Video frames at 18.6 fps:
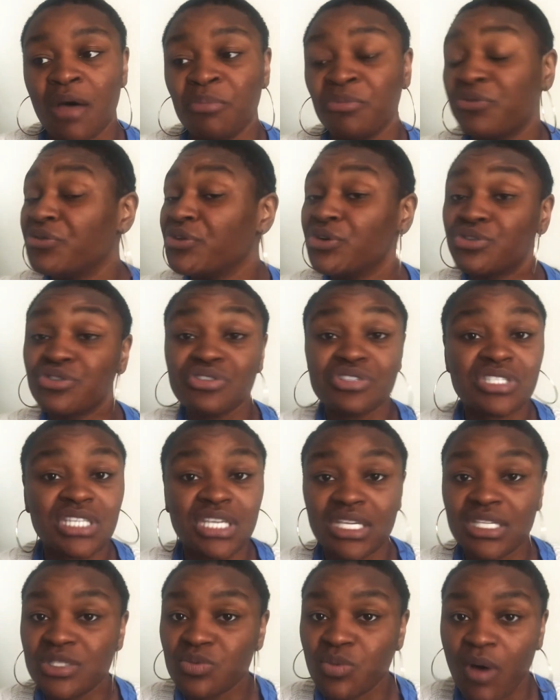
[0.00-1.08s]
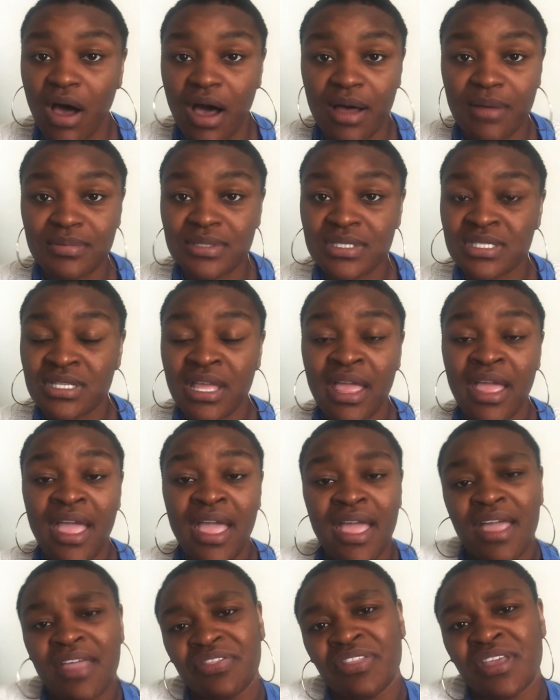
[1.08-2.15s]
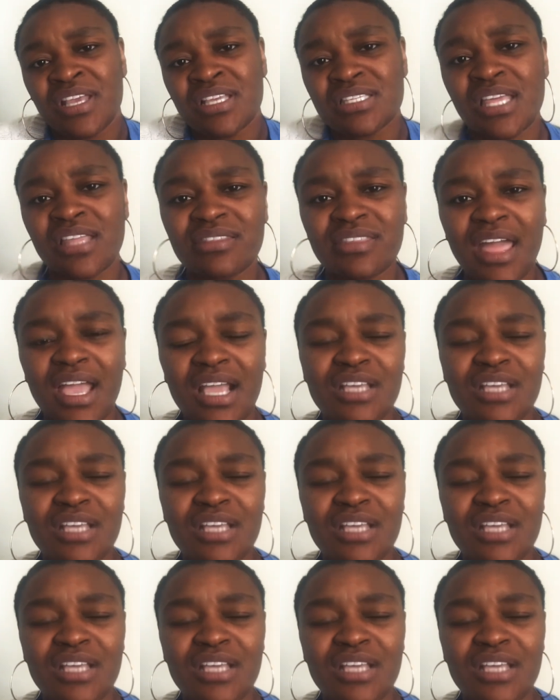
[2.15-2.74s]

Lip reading: future seed swaps and things like that,